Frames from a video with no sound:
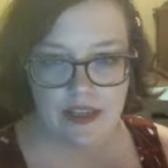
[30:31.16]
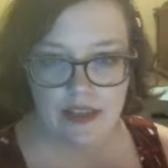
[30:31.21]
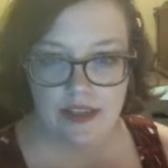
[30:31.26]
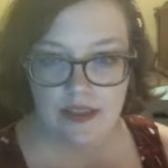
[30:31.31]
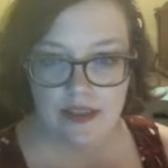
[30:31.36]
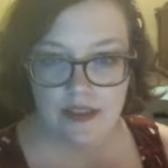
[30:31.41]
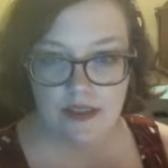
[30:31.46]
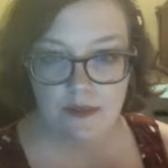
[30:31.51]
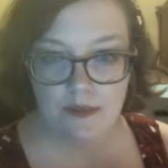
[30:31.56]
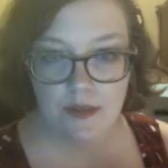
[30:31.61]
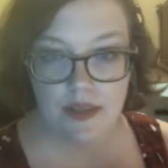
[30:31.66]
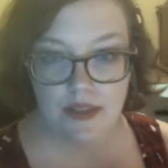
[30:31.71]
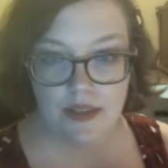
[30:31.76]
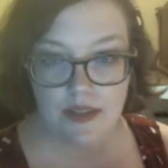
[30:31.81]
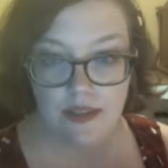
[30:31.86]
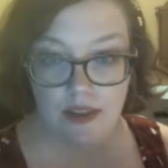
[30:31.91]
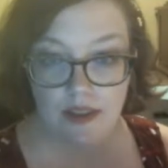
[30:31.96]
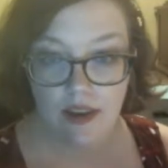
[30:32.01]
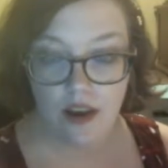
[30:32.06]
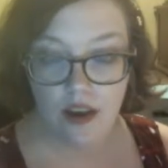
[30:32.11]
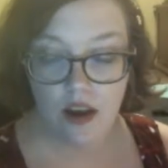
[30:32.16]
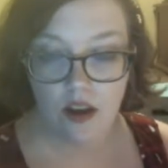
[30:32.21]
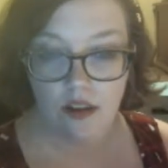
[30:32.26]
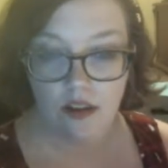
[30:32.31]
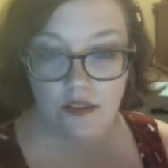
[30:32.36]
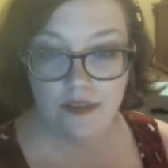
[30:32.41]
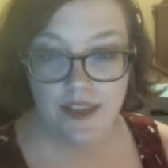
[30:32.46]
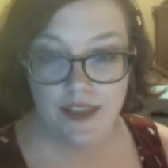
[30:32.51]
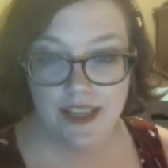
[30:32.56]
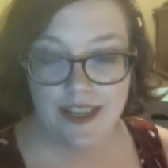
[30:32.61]
is basically
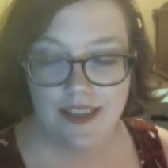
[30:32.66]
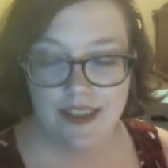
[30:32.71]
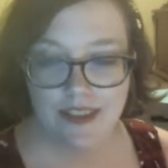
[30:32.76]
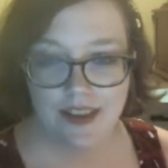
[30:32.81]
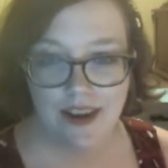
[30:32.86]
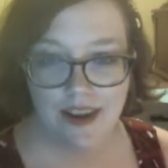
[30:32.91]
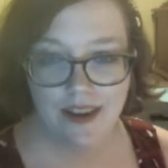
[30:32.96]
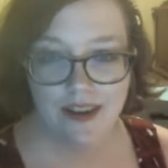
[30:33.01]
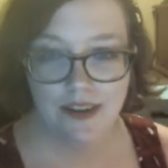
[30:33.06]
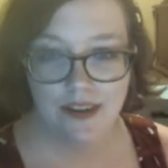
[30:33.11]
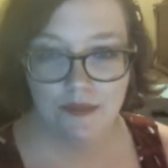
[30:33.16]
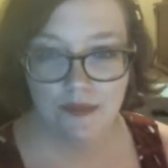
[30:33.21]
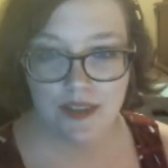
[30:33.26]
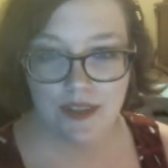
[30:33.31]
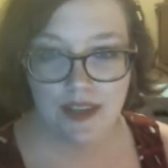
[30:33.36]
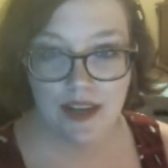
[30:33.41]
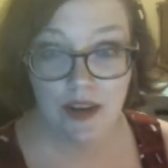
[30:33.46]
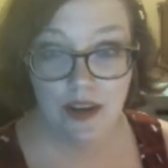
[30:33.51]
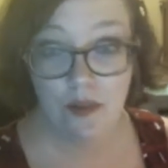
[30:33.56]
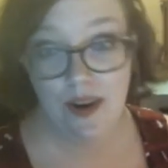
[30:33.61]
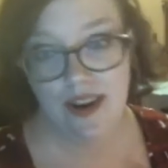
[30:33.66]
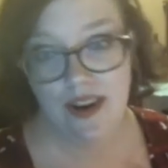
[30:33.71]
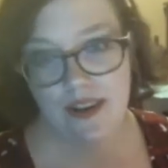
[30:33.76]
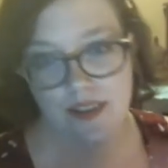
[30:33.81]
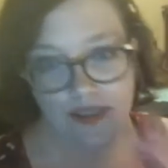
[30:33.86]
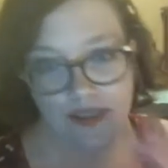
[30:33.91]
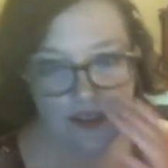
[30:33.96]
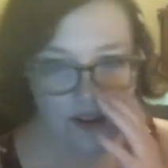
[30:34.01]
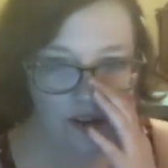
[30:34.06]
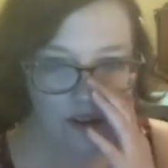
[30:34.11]
all of these items
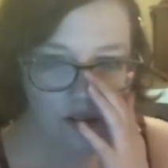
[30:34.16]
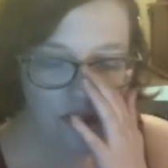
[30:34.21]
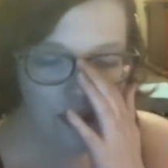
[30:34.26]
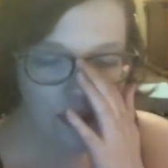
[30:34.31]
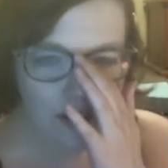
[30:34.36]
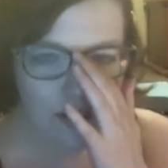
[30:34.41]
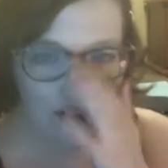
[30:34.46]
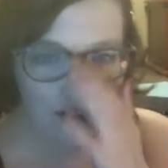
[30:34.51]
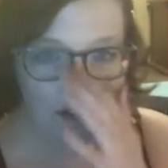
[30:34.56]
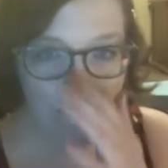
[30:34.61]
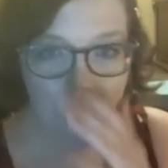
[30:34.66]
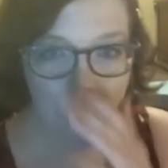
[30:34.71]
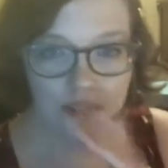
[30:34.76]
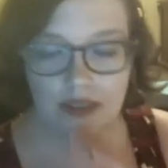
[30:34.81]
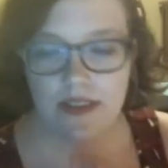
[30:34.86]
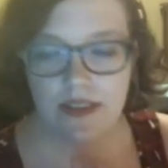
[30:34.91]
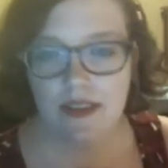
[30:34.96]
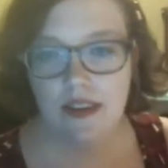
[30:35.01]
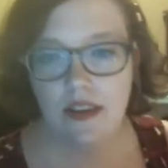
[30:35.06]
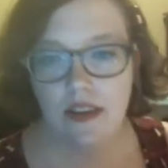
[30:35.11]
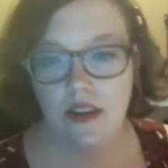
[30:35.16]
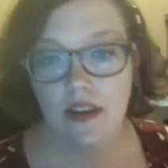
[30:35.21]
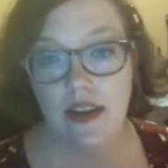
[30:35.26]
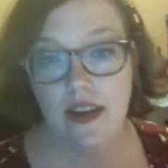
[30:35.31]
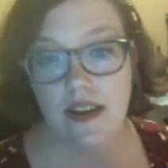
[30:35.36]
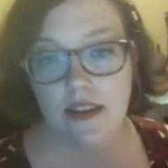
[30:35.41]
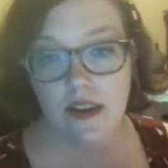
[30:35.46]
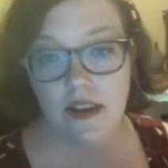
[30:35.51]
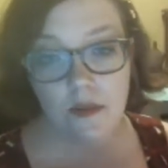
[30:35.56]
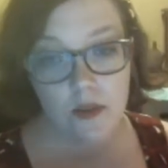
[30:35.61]
anyway. So basically you
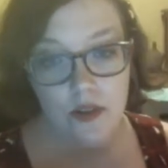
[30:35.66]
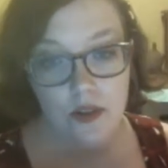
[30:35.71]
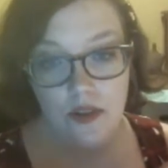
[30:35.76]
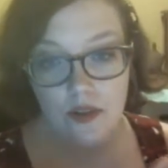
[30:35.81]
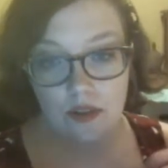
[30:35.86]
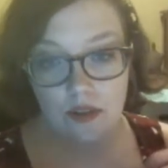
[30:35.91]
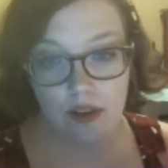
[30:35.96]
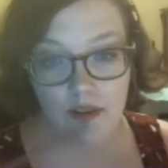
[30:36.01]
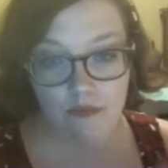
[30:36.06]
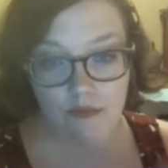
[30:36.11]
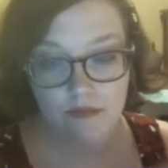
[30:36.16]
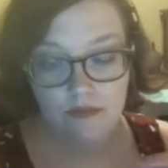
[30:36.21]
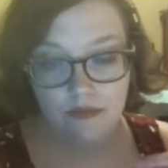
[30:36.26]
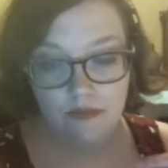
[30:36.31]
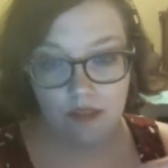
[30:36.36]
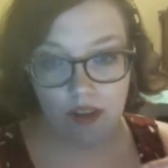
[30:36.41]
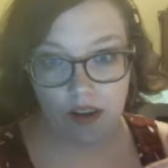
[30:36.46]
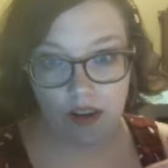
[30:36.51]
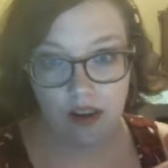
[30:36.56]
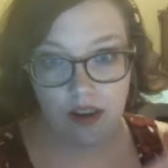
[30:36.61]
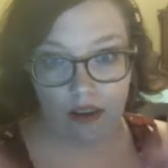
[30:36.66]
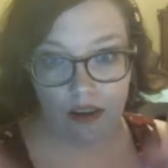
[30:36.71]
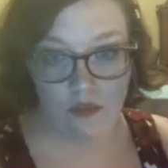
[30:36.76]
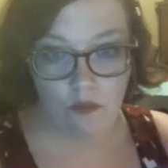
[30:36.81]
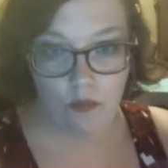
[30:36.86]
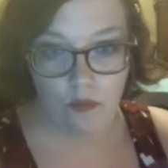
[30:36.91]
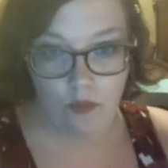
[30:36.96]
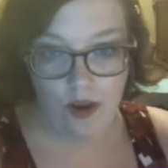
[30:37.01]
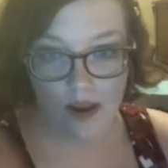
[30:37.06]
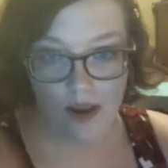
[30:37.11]
get double duty. You
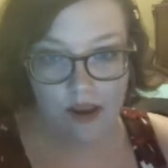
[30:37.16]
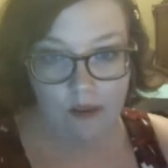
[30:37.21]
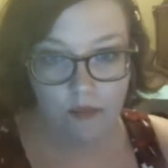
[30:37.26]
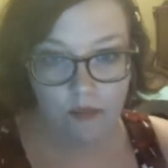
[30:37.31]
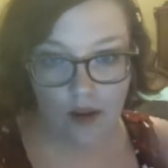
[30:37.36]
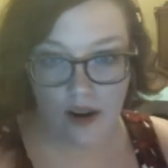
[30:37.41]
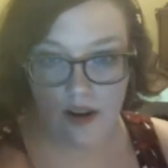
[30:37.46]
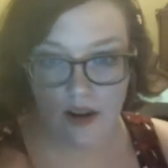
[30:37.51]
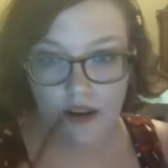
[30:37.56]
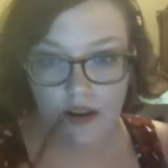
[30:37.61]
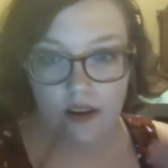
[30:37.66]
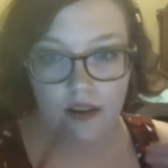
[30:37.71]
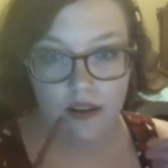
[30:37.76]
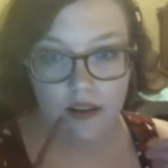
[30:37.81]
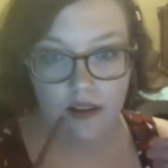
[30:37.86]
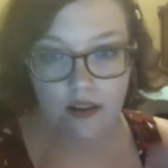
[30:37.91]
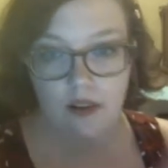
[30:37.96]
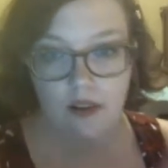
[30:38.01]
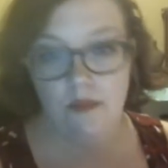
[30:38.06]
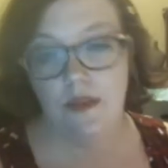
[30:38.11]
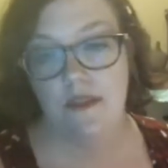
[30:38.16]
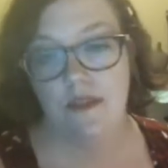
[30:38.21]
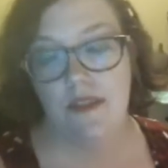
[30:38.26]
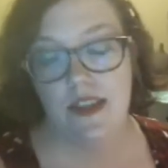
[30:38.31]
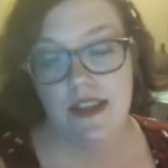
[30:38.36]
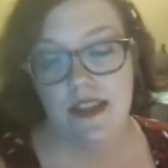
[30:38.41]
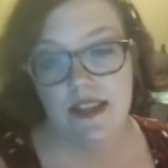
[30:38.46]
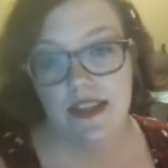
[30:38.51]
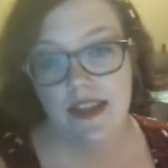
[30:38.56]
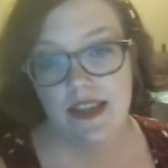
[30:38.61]
get what I'm wearing on my
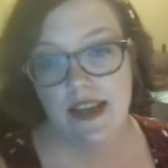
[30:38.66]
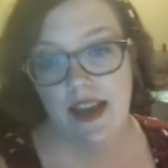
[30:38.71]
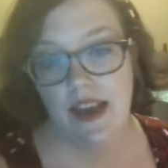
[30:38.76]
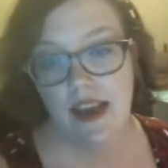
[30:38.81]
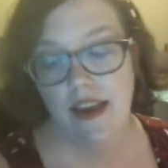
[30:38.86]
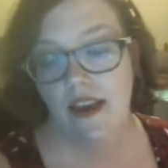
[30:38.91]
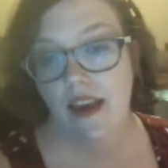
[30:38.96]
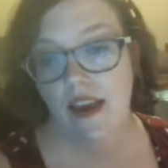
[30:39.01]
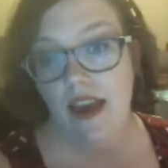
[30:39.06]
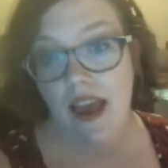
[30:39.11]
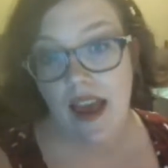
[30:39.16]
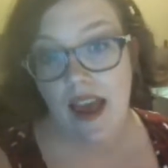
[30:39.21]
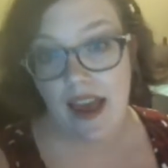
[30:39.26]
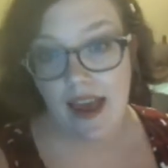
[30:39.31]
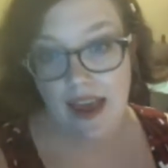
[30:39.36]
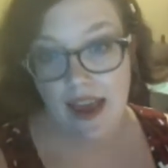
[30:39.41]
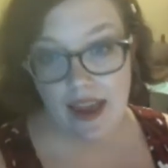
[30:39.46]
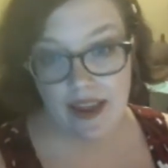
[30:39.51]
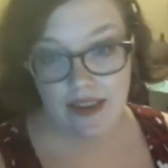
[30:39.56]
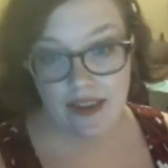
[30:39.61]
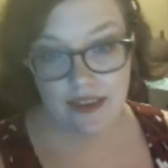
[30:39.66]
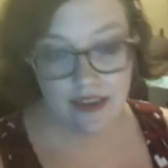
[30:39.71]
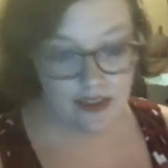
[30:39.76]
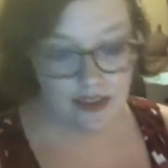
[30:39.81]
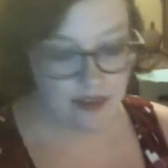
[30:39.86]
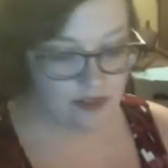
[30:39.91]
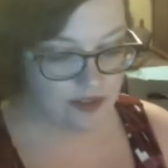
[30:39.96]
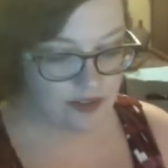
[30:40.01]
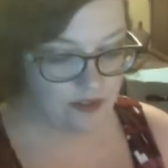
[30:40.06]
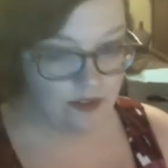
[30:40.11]
face today and
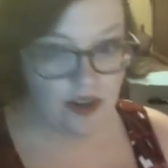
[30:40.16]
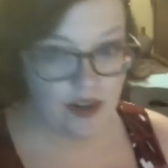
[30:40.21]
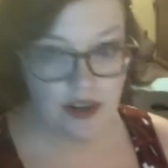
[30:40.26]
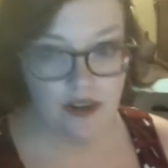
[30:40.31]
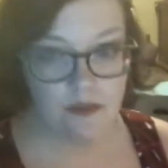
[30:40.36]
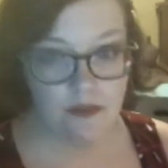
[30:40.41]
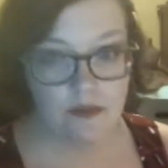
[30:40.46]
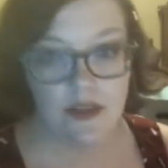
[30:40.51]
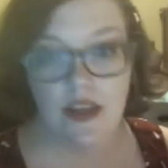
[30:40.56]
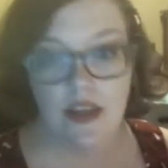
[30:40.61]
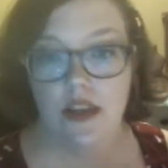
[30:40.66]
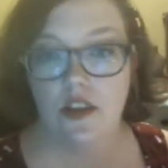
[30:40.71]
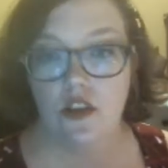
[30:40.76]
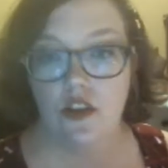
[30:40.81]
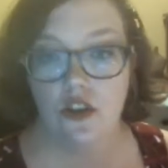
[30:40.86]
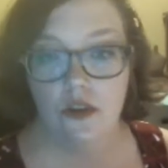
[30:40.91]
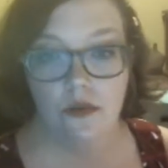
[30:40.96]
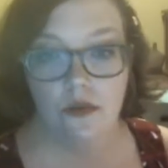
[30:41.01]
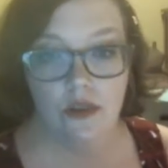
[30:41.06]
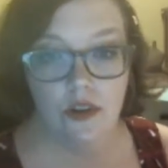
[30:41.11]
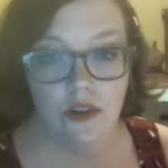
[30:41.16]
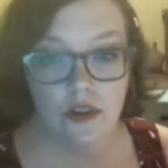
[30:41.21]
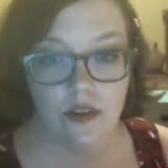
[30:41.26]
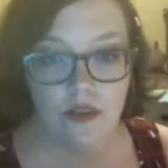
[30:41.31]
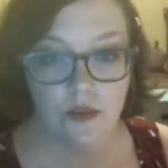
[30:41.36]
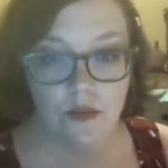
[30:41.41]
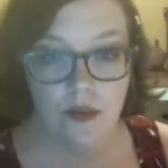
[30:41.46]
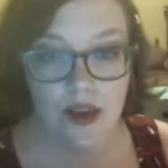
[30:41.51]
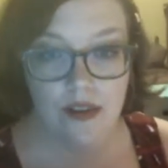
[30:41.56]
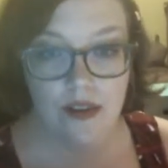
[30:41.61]
the list of items I showed you
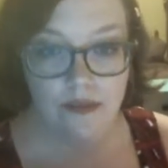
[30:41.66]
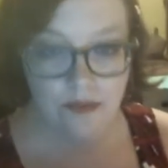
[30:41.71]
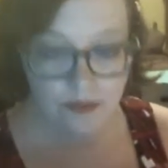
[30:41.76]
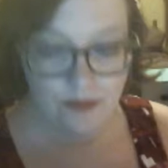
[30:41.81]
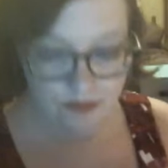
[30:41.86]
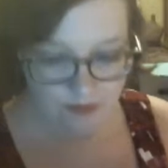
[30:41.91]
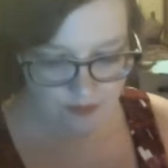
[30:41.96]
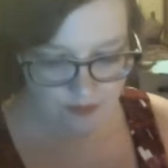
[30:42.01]
as well.